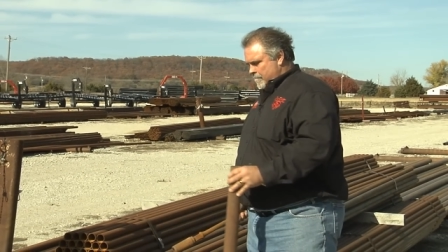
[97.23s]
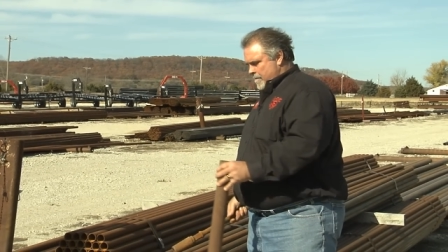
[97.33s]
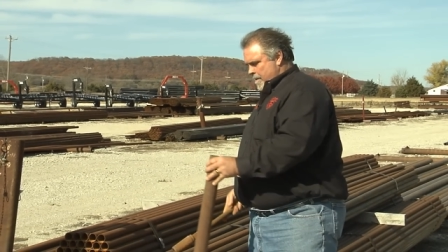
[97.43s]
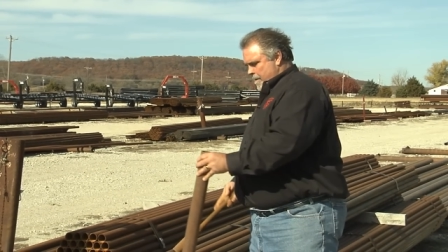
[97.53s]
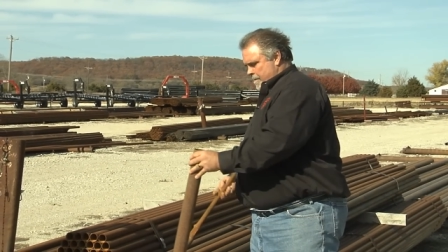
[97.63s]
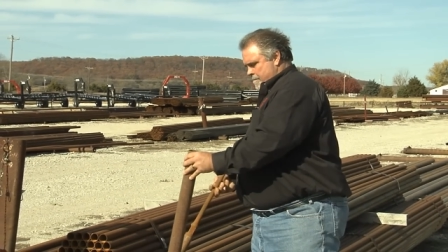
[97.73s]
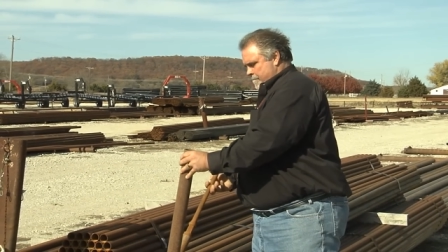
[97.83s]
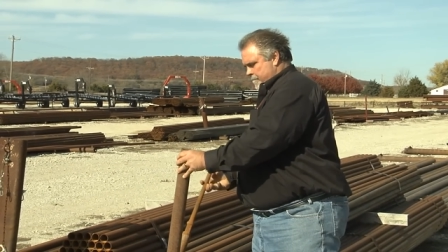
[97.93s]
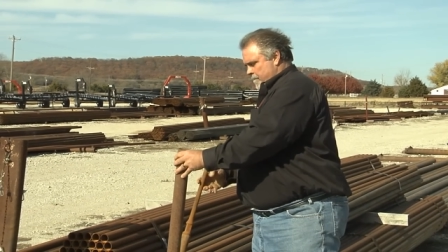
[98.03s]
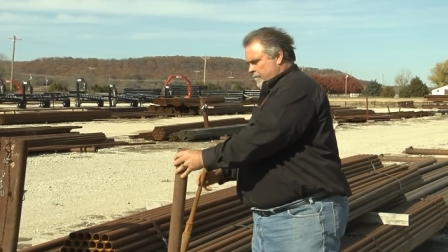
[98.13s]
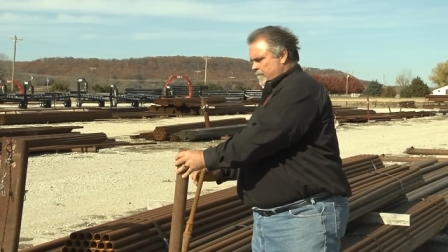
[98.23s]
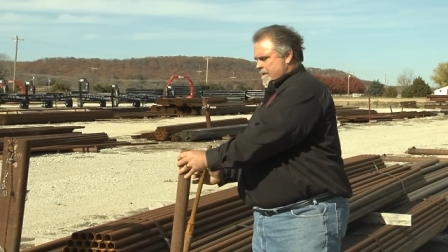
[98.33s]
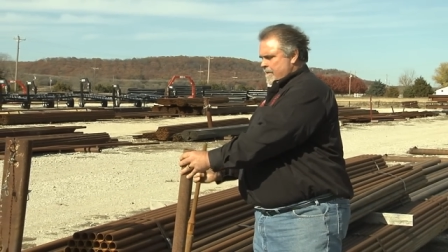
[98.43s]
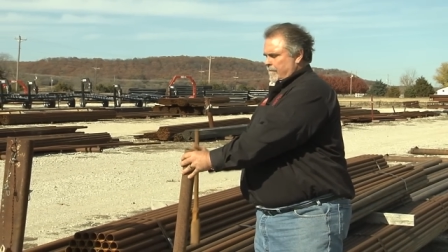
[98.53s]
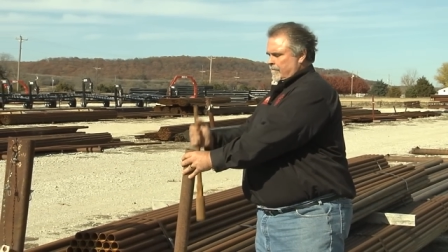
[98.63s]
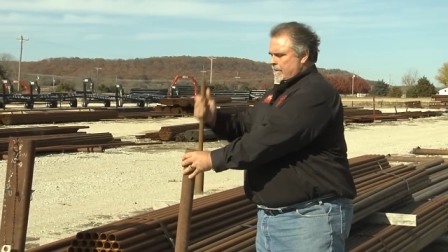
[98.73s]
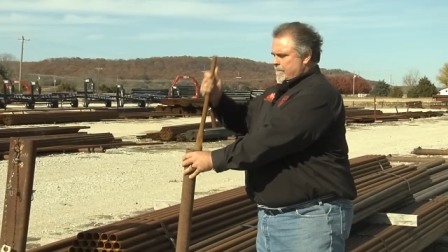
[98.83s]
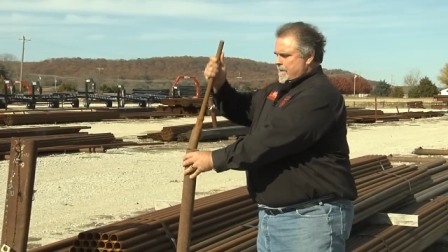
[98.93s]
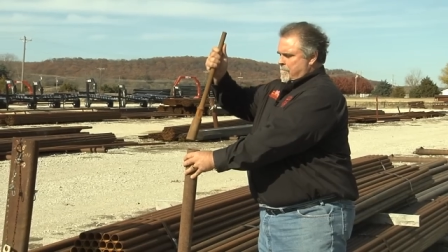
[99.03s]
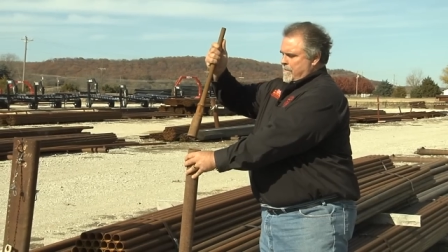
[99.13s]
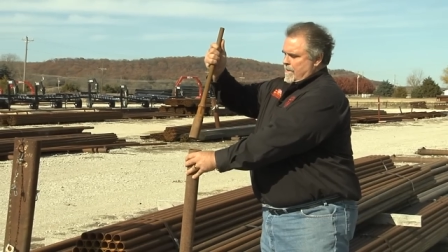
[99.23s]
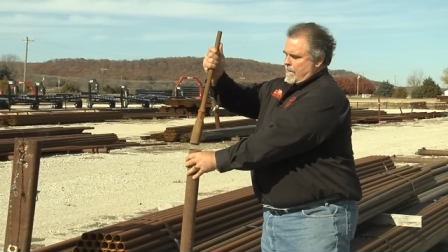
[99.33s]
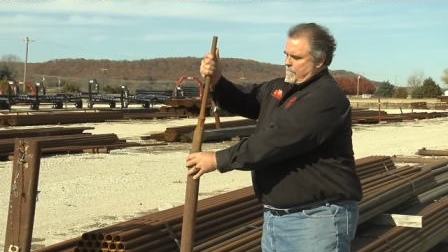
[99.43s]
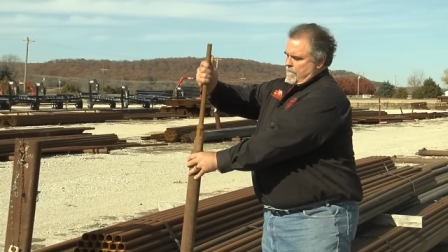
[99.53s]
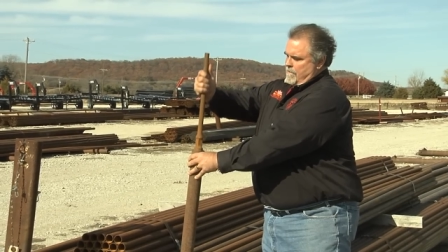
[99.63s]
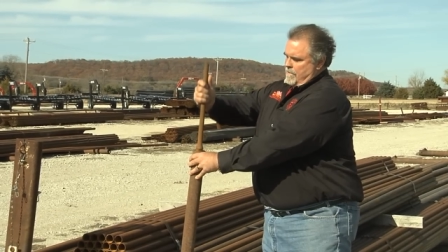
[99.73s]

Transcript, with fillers: rod goes down inside that pipe